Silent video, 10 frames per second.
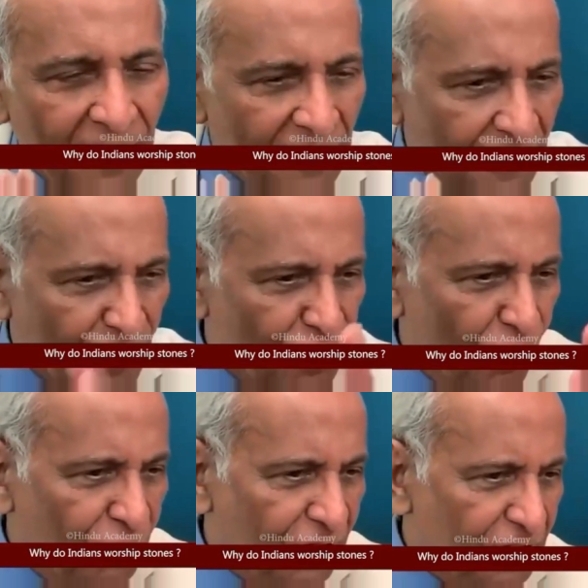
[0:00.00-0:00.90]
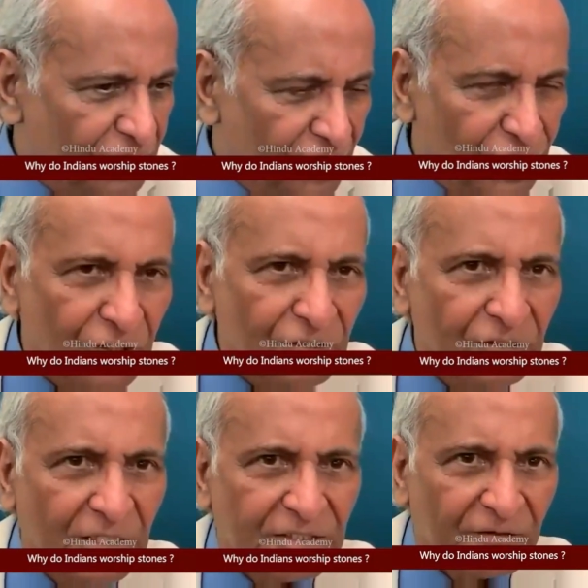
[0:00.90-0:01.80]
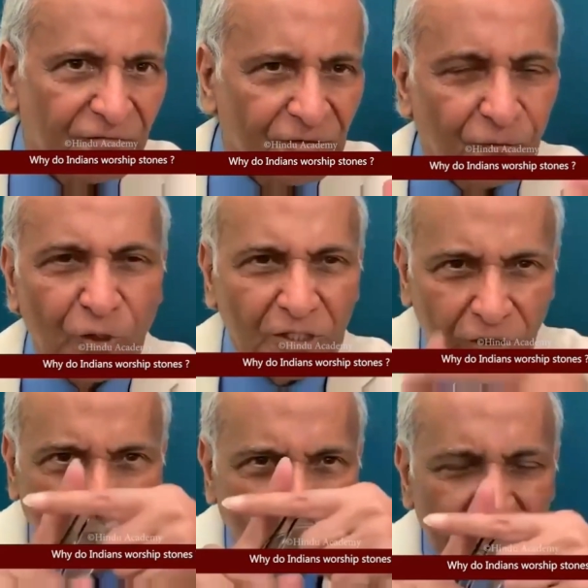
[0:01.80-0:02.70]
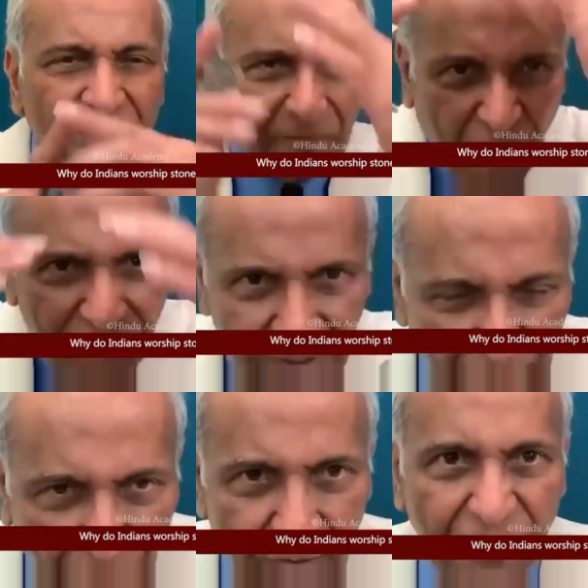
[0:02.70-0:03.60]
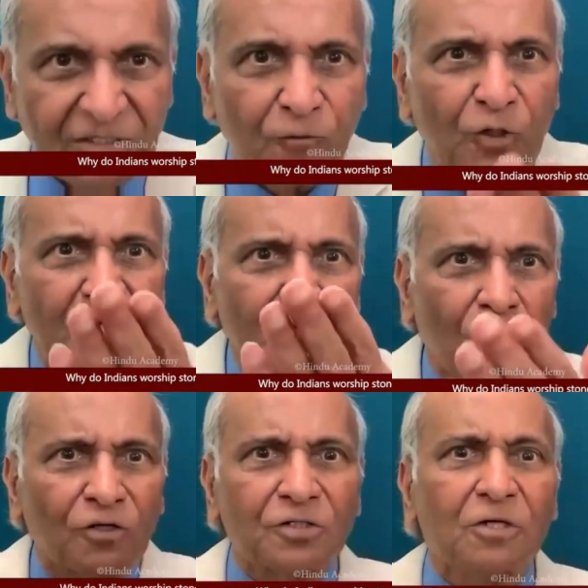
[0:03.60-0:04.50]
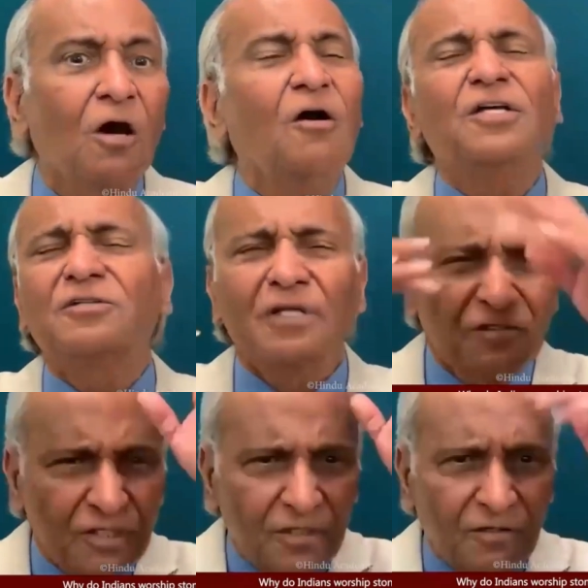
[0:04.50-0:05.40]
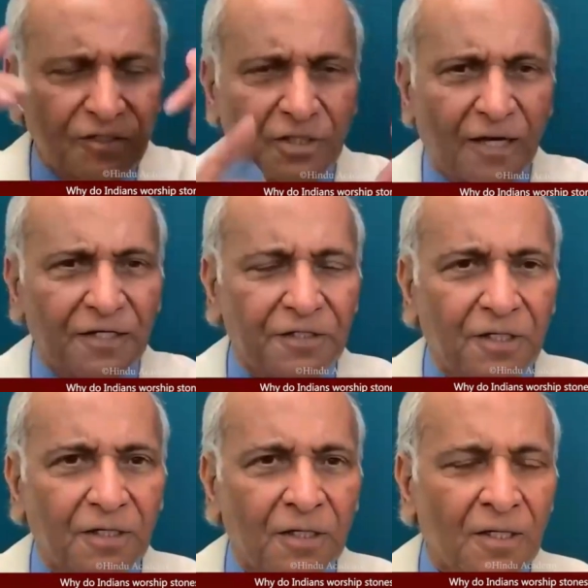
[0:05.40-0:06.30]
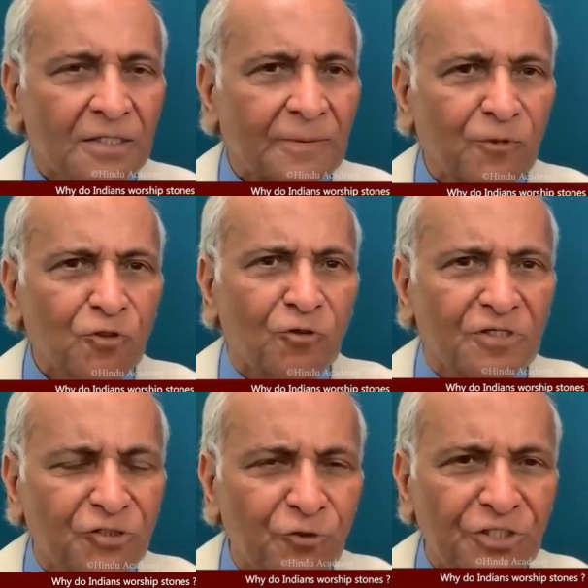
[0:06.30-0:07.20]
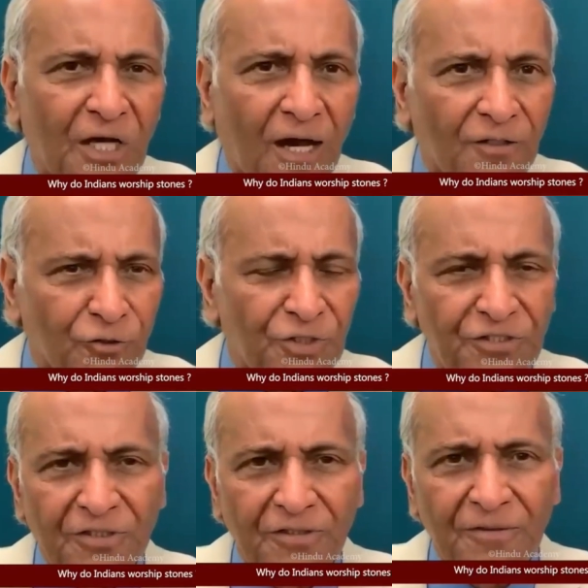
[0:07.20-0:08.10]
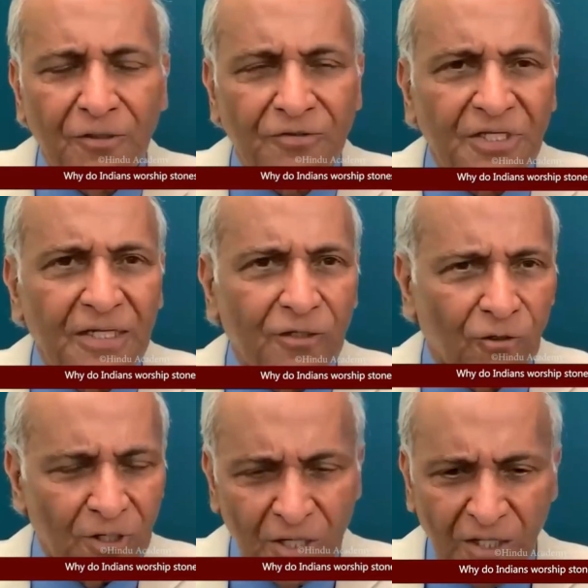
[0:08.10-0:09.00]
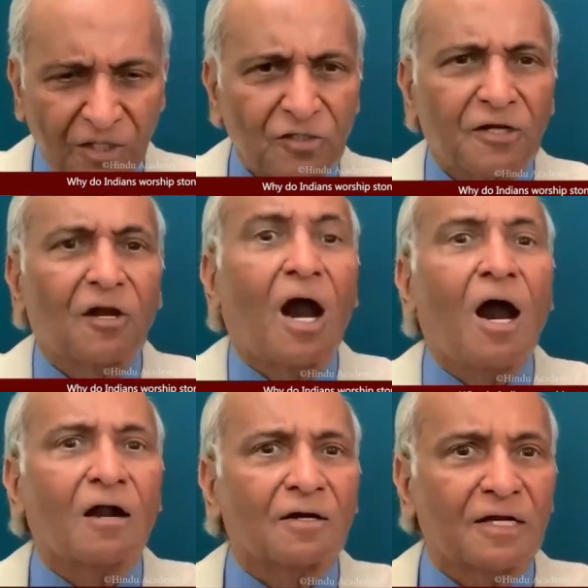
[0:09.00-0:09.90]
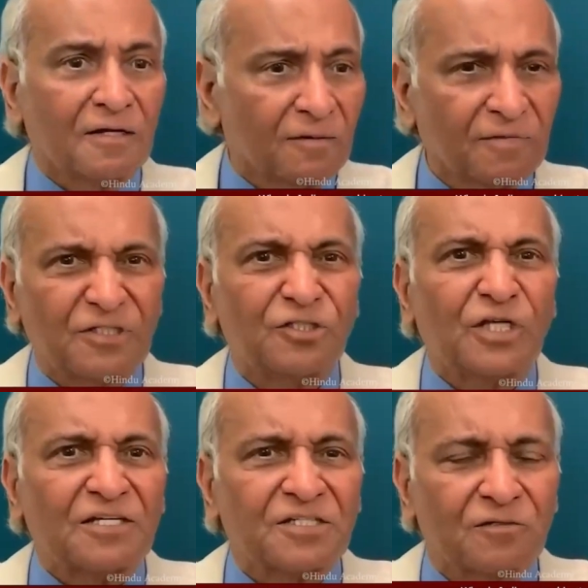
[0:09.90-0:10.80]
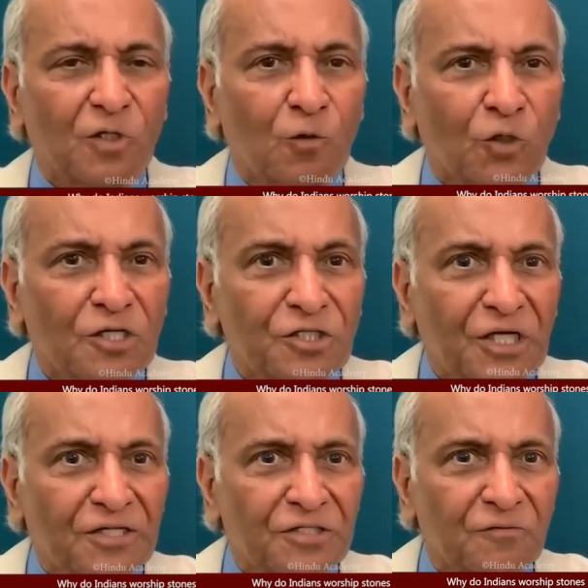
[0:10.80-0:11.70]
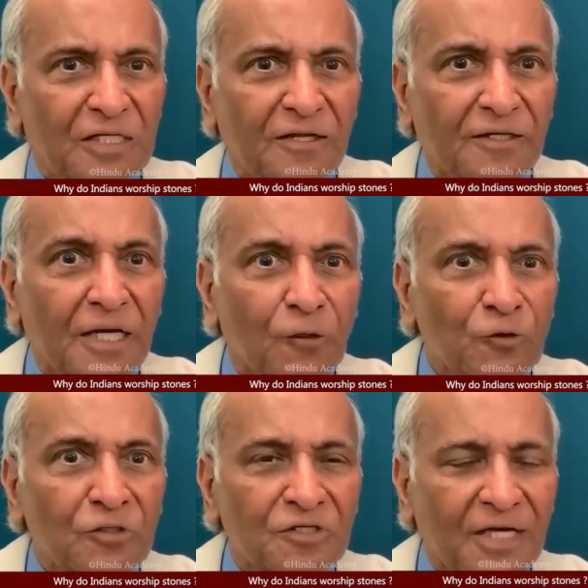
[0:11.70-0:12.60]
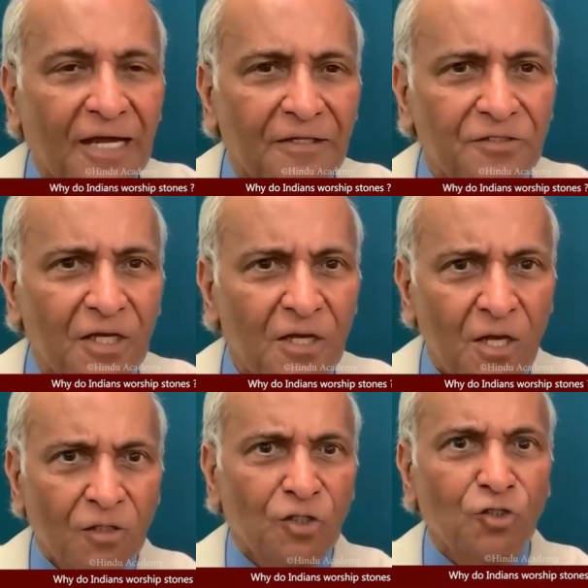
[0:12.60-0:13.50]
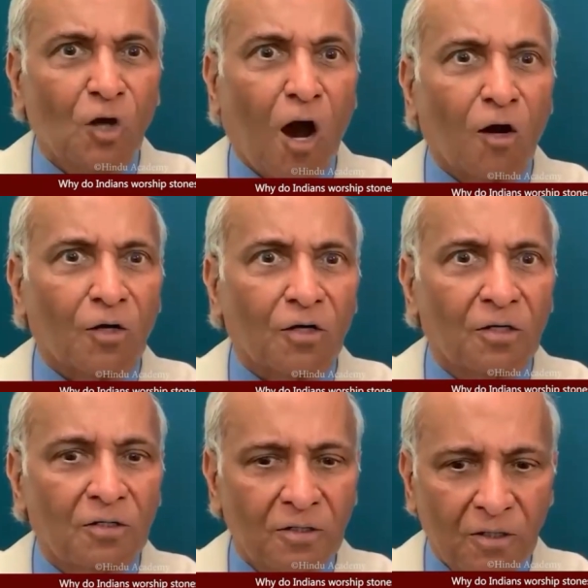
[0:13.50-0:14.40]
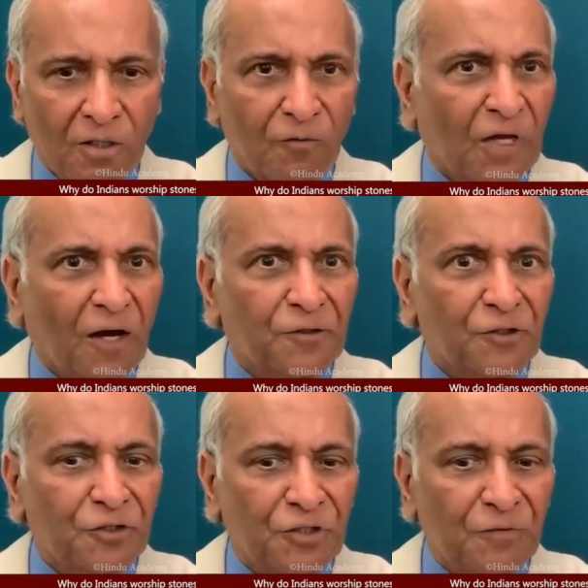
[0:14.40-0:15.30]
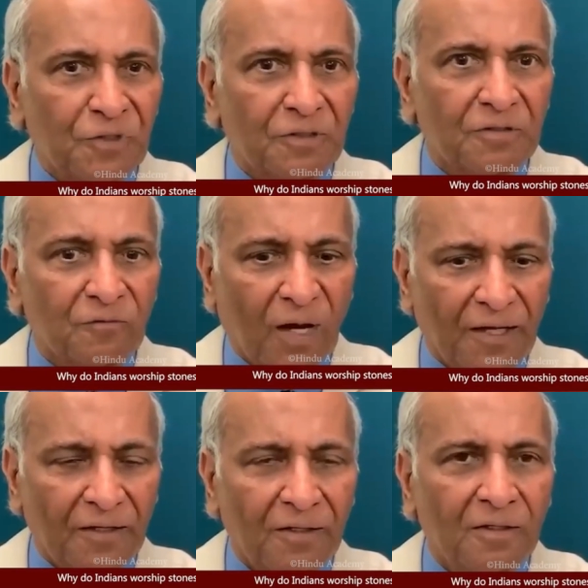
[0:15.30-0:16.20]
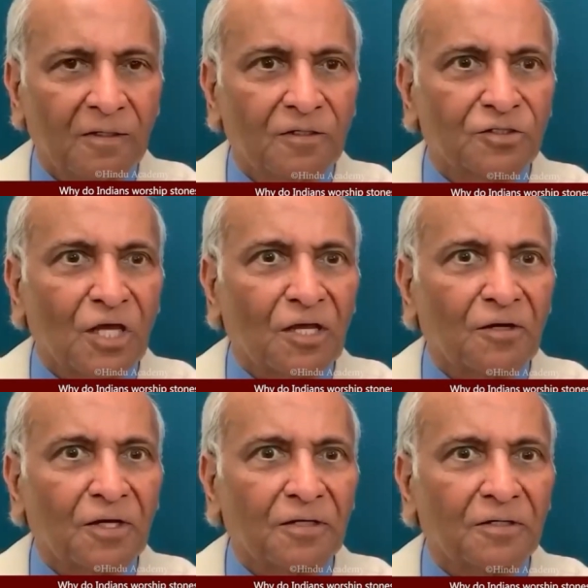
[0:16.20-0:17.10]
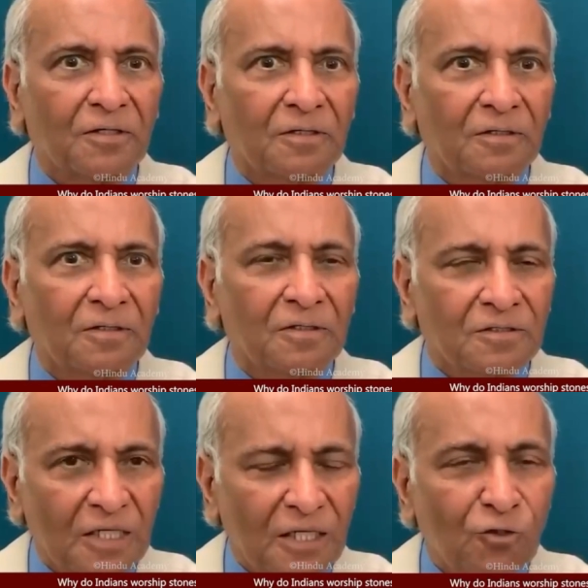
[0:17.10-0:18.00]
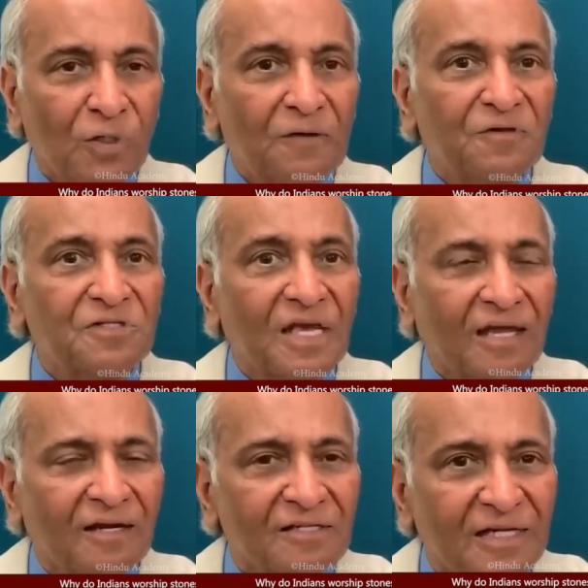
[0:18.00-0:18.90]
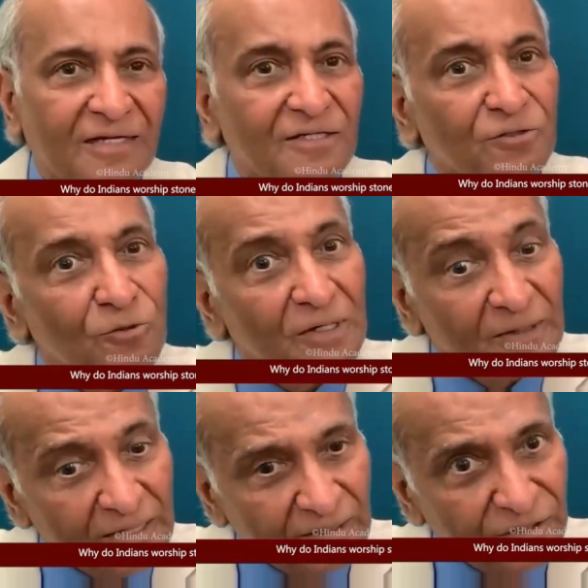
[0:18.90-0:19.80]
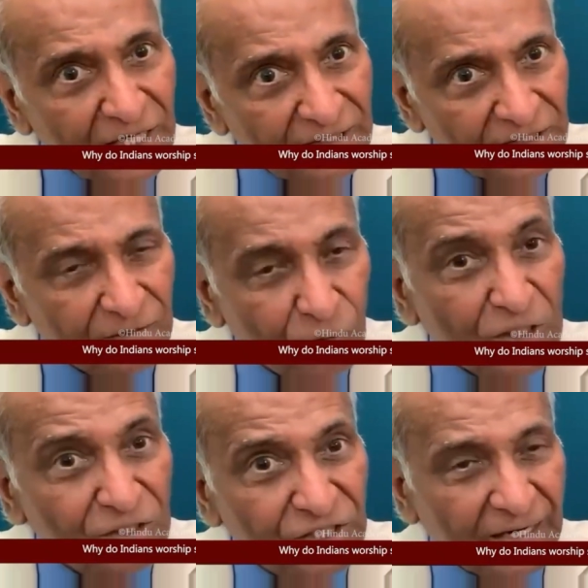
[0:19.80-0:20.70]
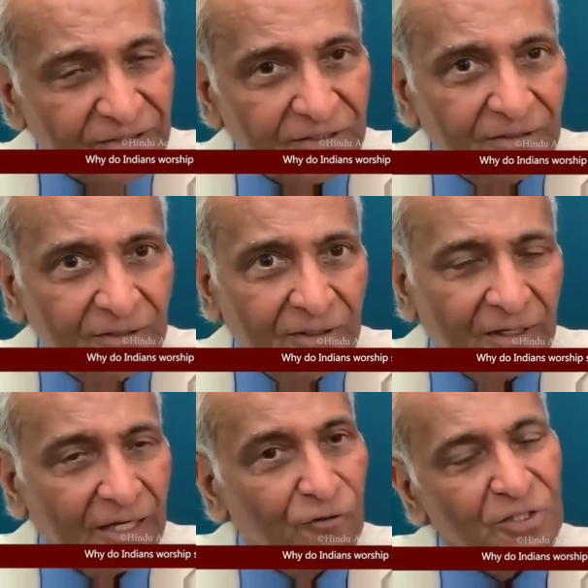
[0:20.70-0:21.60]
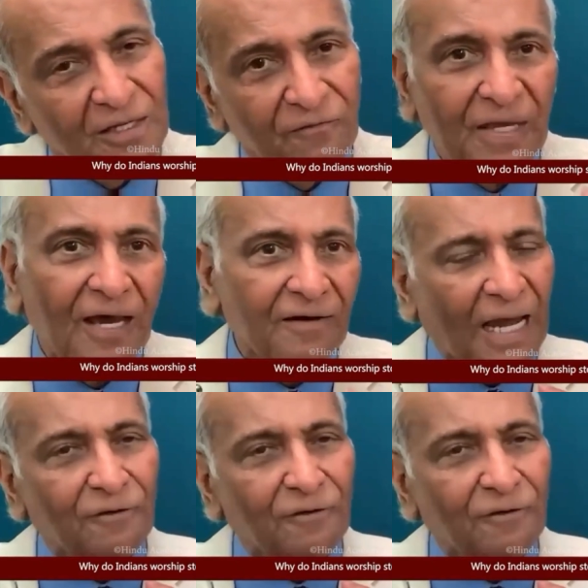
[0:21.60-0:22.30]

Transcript: Suppose you go to a Christian church, there's a wooden cross and they're bowing down. It's a wooden cross. No, it's Christianity. Suppose you go to a Jewish synagogue, there's a little ark, a little chest, wooden chest with little doves on the side. They say, this is the ark. We can't touch it even. Why? Sacred. See, you've given sacred status to a little chest, wooden chest. And you're saying we are